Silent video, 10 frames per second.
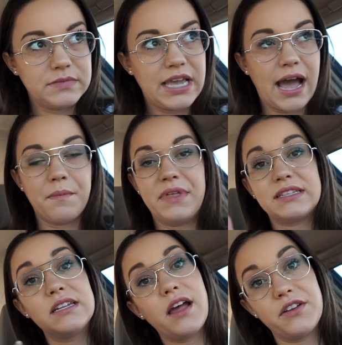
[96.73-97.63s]
yeah,
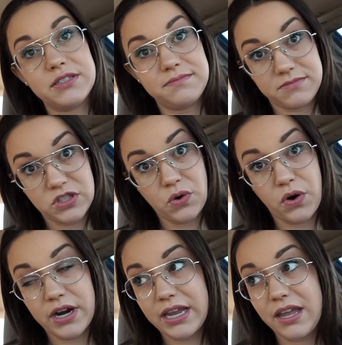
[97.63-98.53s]
that's another
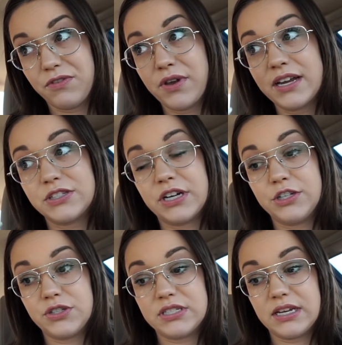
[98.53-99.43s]
story. If you guys are
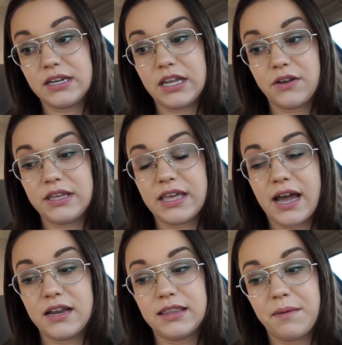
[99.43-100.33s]
interested in hearing that,